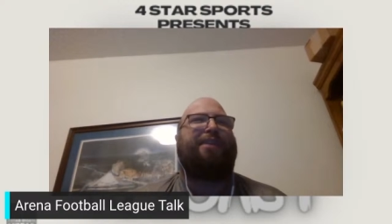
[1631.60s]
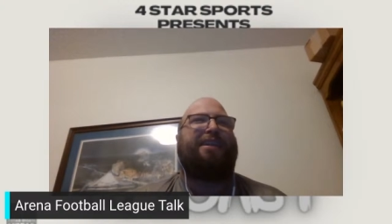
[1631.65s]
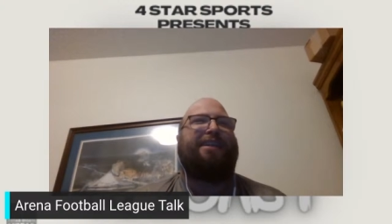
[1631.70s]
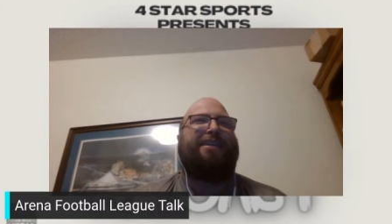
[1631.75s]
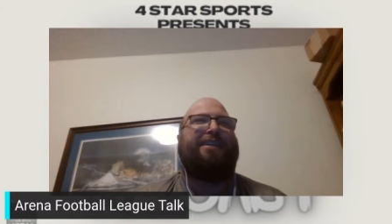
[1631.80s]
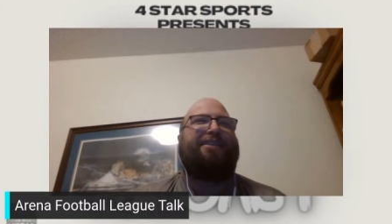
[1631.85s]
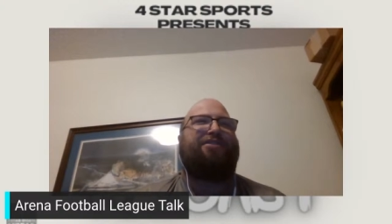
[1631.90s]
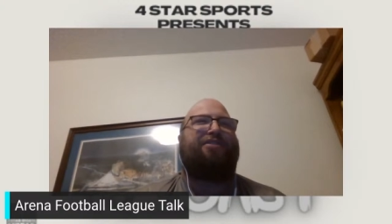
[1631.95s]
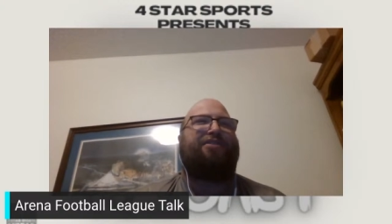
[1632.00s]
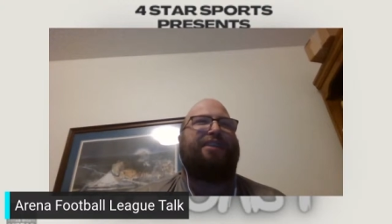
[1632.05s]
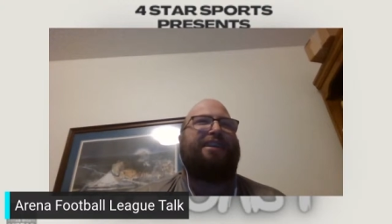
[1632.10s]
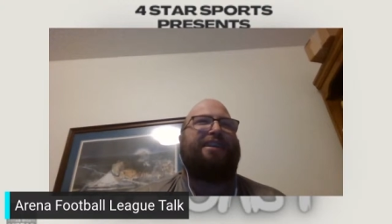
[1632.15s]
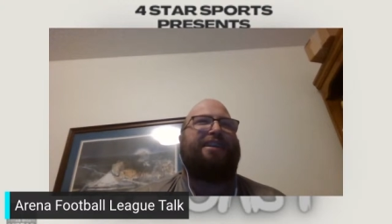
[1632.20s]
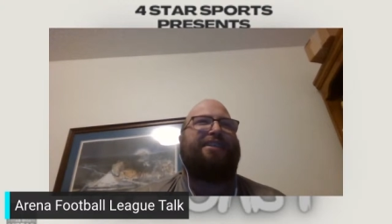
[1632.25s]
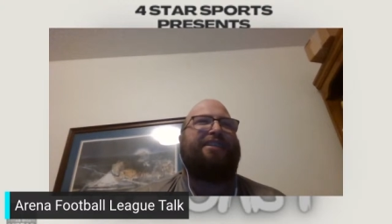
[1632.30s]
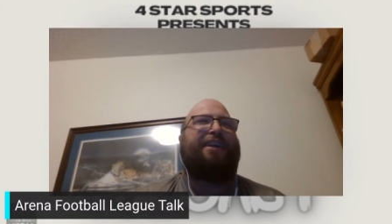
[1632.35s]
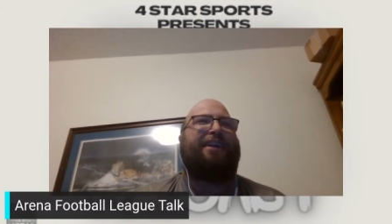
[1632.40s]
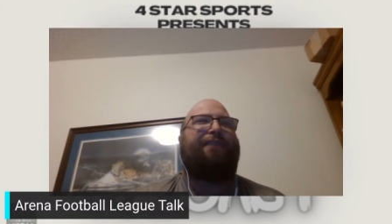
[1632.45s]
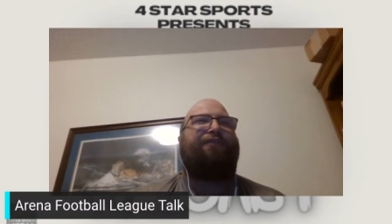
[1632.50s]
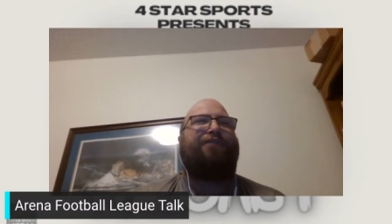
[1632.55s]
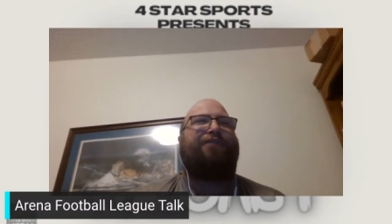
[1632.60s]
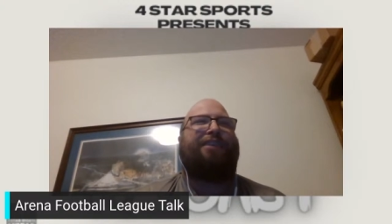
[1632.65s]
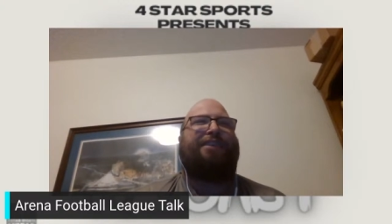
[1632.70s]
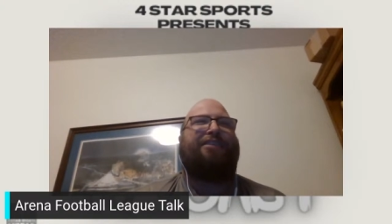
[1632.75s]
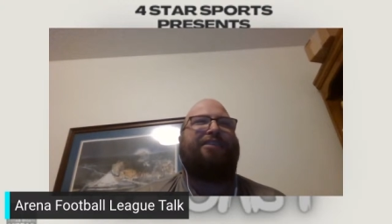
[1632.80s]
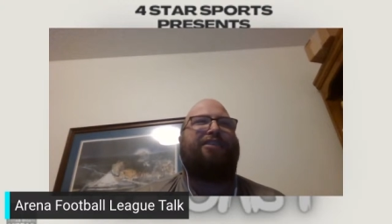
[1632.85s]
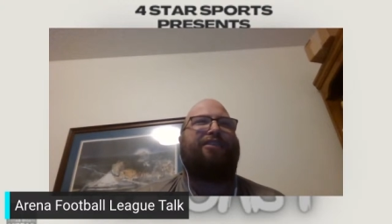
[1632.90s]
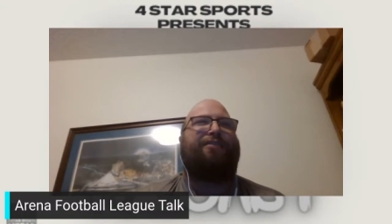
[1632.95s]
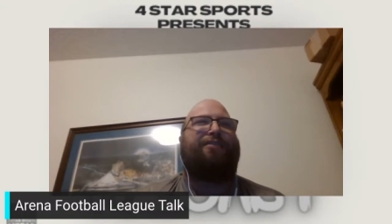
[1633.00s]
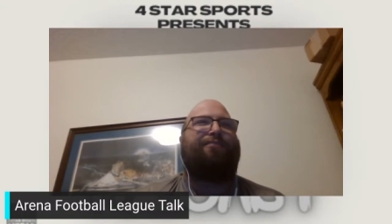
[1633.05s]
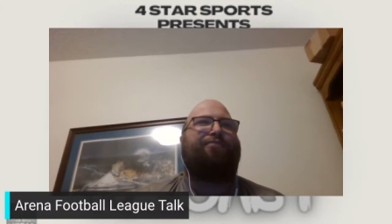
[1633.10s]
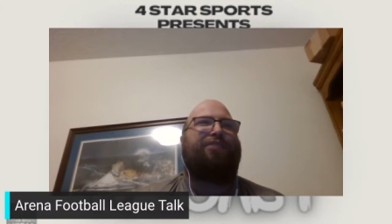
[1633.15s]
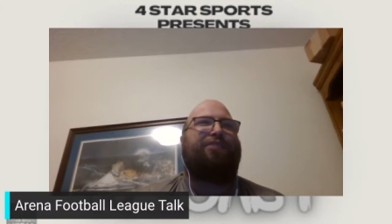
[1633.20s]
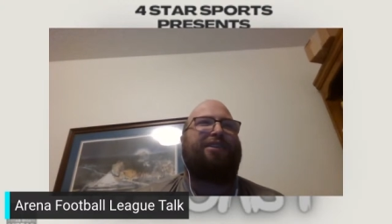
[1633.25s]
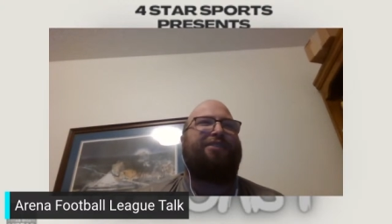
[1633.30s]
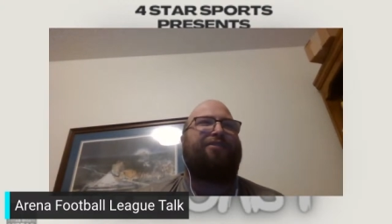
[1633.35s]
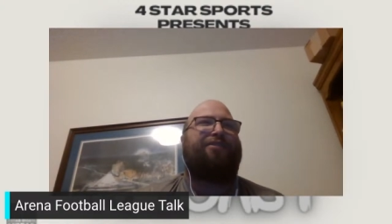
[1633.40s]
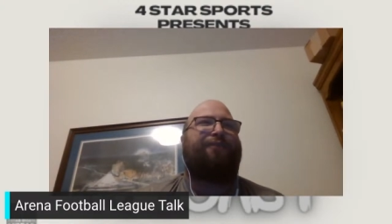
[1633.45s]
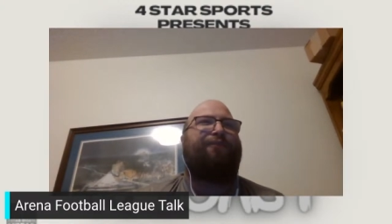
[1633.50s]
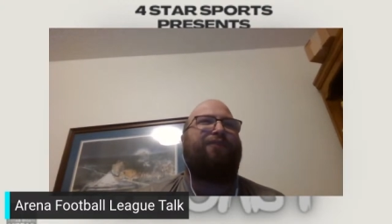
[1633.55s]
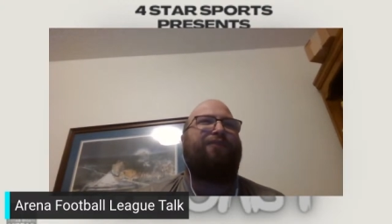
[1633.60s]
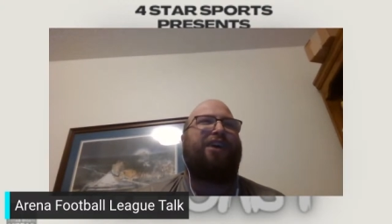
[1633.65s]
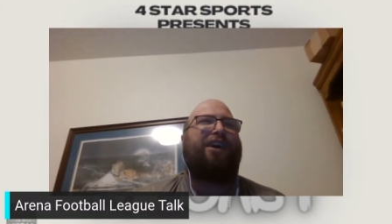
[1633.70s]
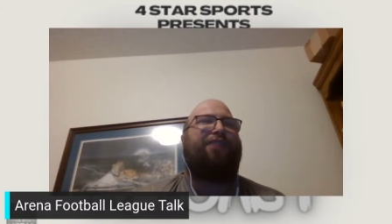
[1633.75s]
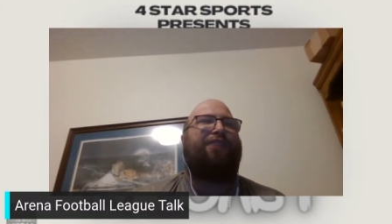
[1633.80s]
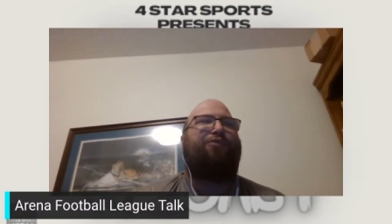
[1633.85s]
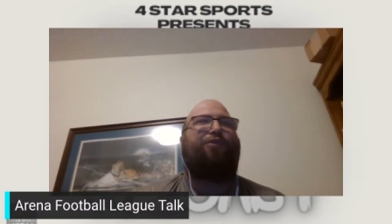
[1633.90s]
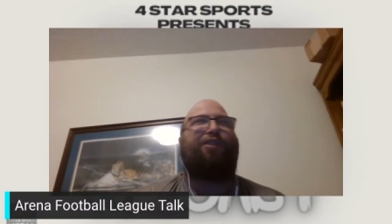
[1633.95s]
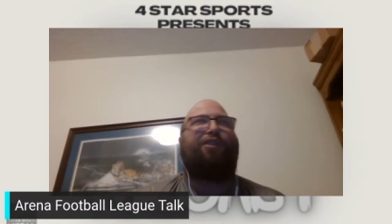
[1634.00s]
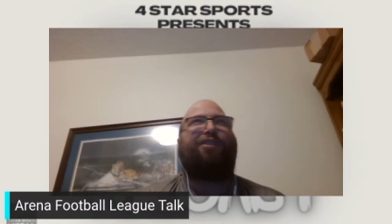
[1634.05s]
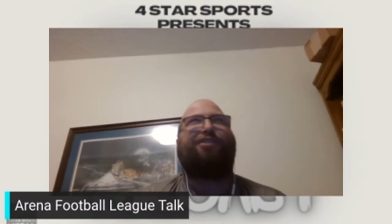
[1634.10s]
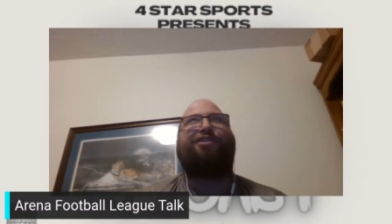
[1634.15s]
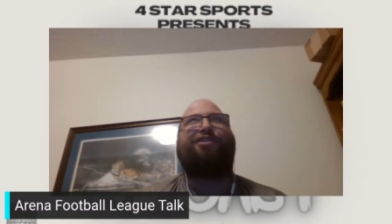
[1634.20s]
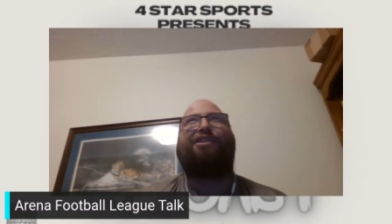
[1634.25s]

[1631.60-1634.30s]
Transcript: in this league is definitely going to bring some fireworks,